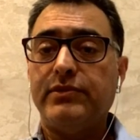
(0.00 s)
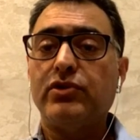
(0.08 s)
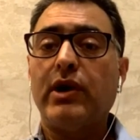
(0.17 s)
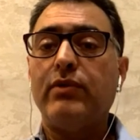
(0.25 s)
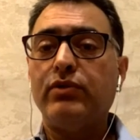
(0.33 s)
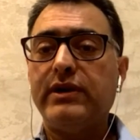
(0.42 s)
So
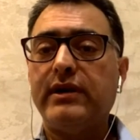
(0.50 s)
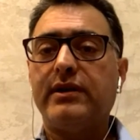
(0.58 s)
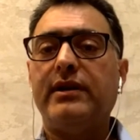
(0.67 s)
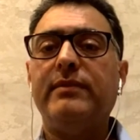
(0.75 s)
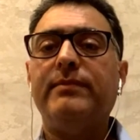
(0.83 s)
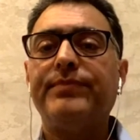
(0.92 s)
I would
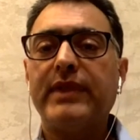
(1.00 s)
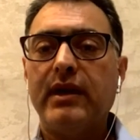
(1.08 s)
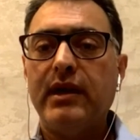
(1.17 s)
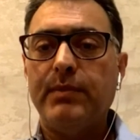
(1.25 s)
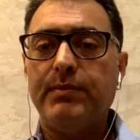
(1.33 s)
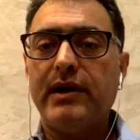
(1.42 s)
agree,
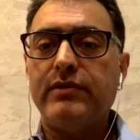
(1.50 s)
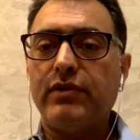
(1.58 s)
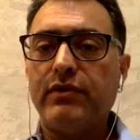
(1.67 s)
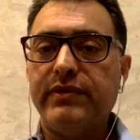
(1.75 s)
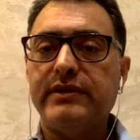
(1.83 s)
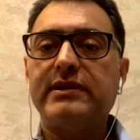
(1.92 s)
apart
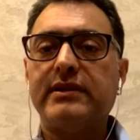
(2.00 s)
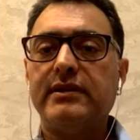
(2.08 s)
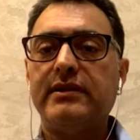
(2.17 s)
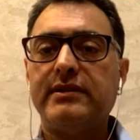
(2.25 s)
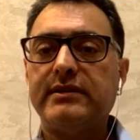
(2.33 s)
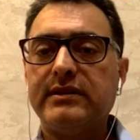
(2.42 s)
from
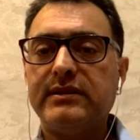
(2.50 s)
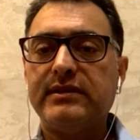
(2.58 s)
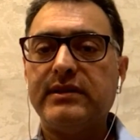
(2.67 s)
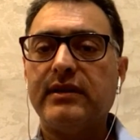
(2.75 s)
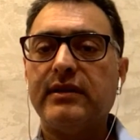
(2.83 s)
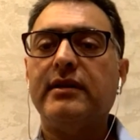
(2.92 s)
physical
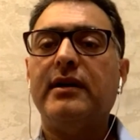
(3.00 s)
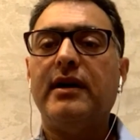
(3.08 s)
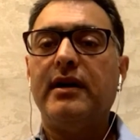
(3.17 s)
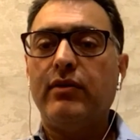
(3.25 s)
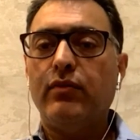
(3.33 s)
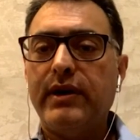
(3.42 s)
distancing,
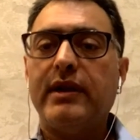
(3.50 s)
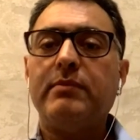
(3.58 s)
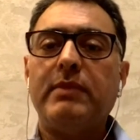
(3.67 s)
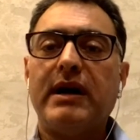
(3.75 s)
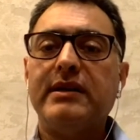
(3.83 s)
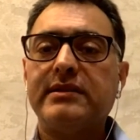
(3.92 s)
wearing
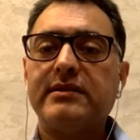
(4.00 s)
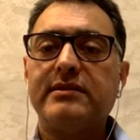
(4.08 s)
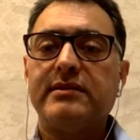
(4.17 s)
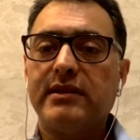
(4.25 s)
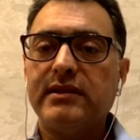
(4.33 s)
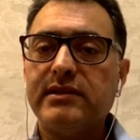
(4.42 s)
masks,
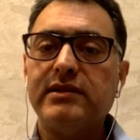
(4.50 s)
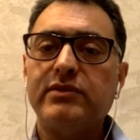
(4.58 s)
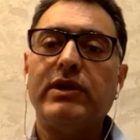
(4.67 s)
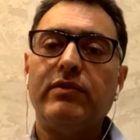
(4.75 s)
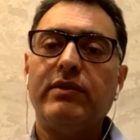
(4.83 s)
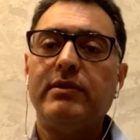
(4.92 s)
this is
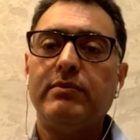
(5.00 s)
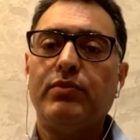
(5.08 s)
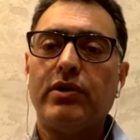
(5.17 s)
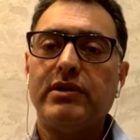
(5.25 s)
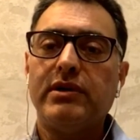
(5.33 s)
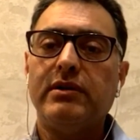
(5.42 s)
very, very
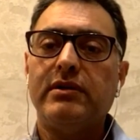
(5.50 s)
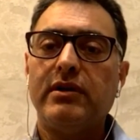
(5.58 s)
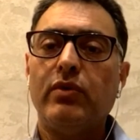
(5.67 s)
important,